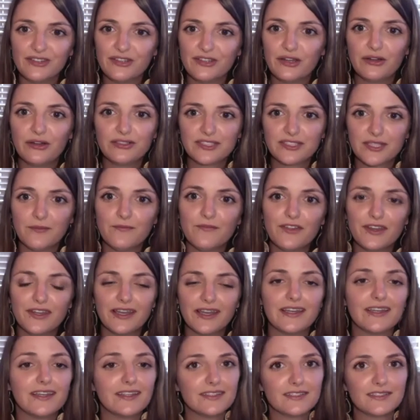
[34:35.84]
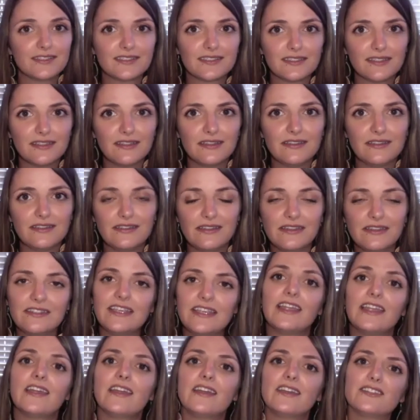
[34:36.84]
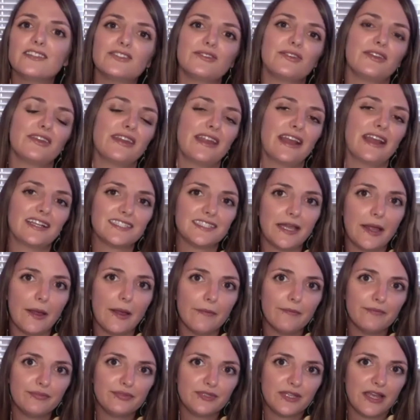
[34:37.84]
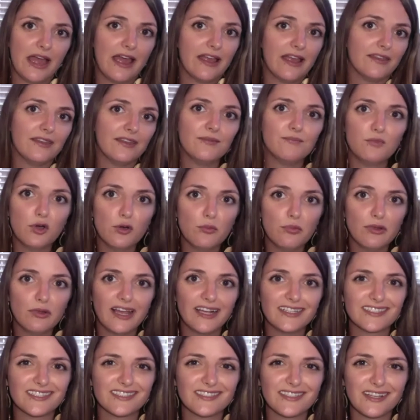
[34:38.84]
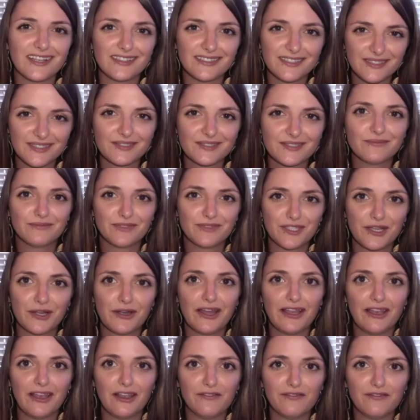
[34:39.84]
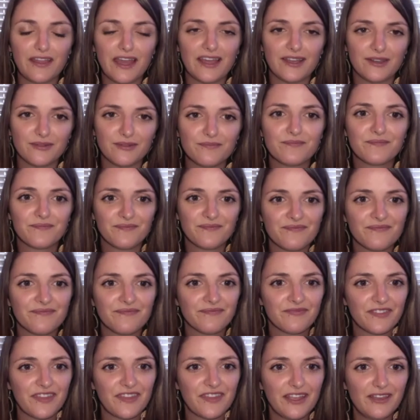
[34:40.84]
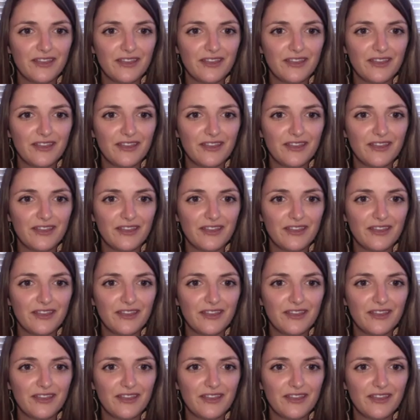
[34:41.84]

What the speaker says: something that is taking it to the next step and mobilizes us. So I love that. Thank